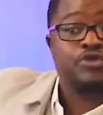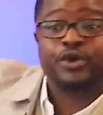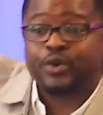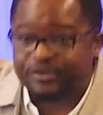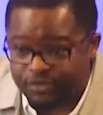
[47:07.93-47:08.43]
I'll
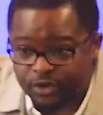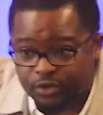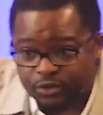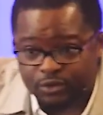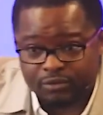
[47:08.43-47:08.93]
move away
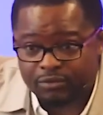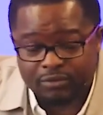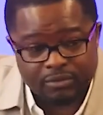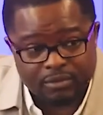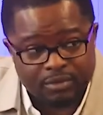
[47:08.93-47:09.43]
for you.
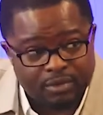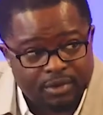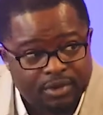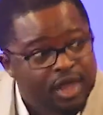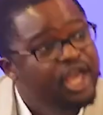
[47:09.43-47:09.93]

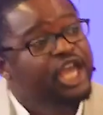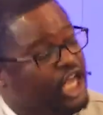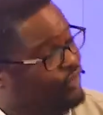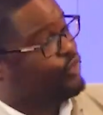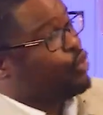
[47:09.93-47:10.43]

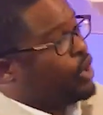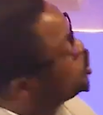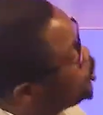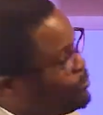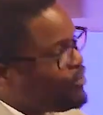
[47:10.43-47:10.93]
If you
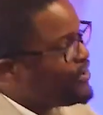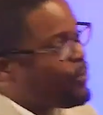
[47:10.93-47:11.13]
want to